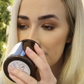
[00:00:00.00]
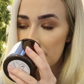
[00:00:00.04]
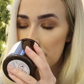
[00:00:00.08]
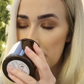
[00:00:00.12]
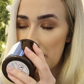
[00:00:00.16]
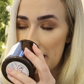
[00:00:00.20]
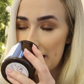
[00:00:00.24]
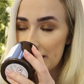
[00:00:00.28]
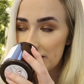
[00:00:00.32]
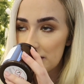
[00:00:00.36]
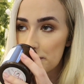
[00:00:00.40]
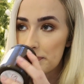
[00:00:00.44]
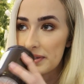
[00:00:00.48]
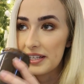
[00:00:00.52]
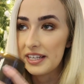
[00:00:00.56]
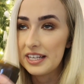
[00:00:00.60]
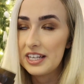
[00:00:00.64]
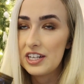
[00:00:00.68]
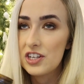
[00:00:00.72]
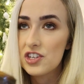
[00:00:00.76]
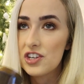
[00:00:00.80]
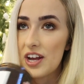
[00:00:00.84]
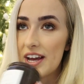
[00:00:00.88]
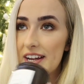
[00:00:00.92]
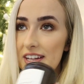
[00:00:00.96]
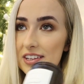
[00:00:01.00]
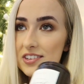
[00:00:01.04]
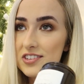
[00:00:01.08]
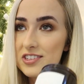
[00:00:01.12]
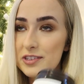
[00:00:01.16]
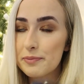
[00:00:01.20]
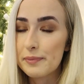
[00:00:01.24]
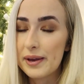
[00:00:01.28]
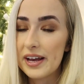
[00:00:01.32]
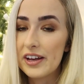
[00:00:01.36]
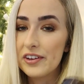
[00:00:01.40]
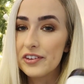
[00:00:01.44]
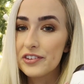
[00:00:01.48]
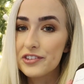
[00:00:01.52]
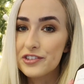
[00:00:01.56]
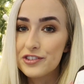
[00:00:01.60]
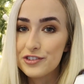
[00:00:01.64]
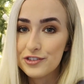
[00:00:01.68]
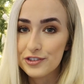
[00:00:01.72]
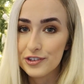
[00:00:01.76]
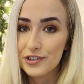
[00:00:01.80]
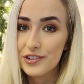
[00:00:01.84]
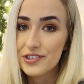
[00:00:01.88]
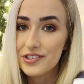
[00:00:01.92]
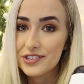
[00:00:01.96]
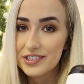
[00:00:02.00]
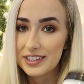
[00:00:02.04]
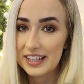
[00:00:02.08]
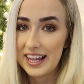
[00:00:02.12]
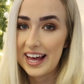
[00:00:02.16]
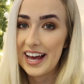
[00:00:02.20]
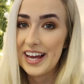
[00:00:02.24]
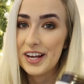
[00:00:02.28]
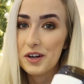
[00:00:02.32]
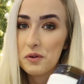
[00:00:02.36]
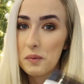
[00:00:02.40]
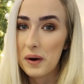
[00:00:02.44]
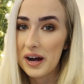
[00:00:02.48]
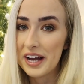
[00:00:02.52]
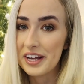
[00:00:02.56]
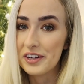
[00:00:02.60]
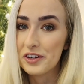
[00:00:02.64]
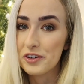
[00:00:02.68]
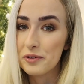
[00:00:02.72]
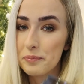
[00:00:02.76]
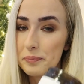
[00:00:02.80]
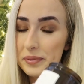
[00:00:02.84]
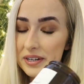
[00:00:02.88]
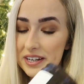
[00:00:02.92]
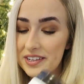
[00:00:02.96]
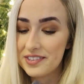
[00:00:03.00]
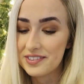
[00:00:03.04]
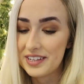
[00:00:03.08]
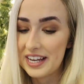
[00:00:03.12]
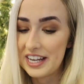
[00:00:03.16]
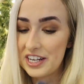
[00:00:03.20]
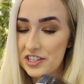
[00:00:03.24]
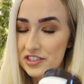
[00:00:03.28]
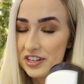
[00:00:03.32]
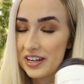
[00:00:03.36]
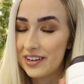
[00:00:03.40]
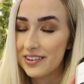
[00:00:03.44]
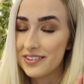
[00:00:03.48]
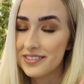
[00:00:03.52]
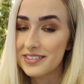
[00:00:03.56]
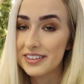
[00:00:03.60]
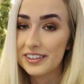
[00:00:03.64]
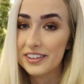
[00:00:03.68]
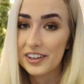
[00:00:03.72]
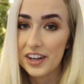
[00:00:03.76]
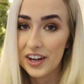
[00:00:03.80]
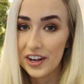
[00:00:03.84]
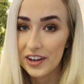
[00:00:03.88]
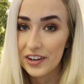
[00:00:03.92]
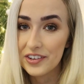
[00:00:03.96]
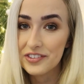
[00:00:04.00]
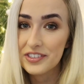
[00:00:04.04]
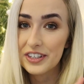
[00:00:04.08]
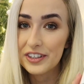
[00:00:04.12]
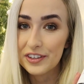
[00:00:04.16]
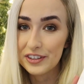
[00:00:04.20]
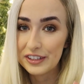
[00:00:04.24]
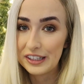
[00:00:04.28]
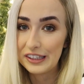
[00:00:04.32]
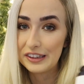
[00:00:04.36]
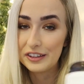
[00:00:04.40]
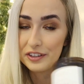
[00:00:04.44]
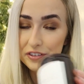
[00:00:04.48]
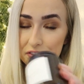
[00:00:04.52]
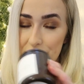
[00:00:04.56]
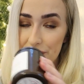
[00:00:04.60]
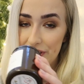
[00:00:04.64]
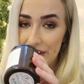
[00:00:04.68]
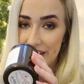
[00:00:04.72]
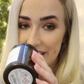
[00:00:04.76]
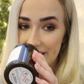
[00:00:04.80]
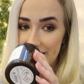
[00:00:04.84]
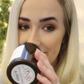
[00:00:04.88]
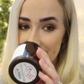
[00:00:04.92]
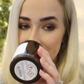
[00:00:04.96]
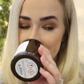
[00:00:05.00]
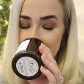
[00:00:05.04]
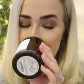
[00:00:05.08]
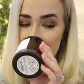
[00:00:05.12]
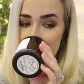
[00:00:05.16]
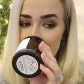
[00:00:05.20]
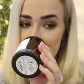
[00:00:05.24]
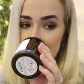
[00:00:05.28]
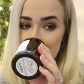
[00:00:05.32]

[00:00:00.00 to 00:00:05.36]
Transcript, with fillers: by the beach and it smells just like White Company Seychelles. The girls are gonna love these.